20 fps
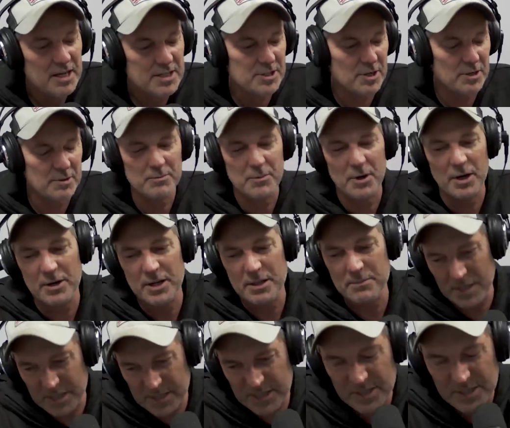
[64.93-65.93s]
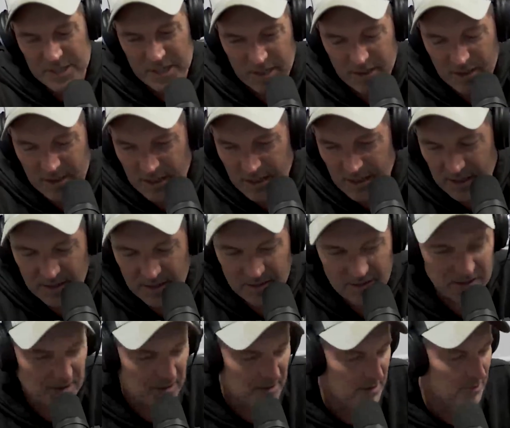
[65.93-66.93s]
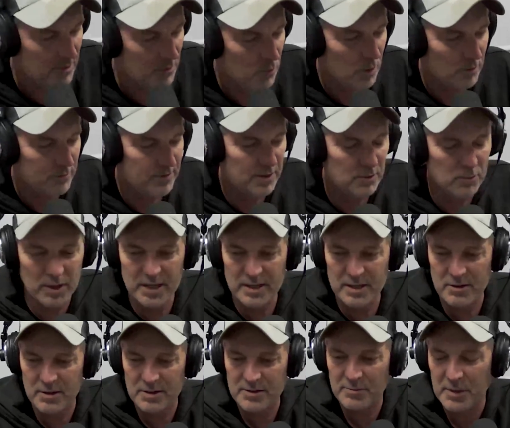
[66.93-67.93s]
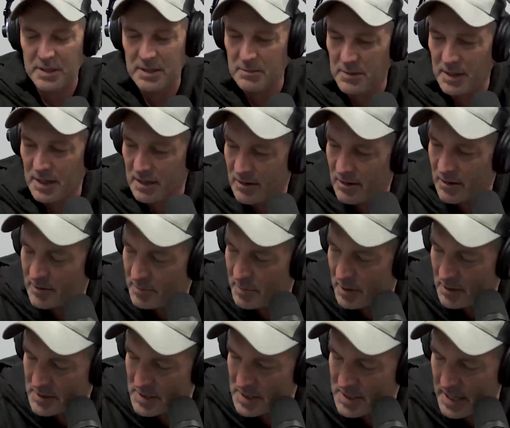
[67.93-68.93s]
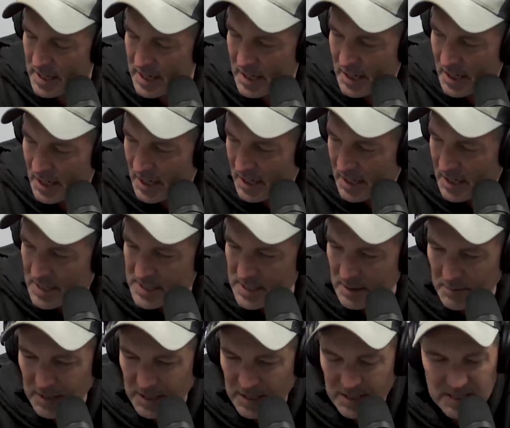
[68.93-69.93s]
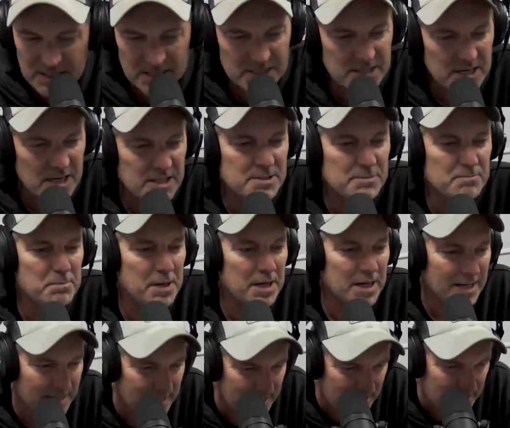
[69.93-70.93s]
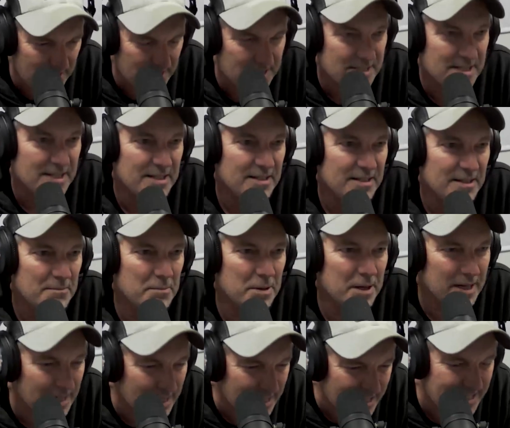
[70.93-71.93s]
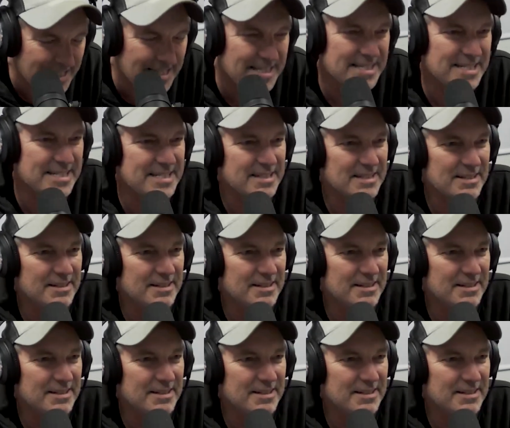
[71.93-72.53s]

So, my only message here, in, in the waffly way that I speak about it, I suppose, is that simply you just please, please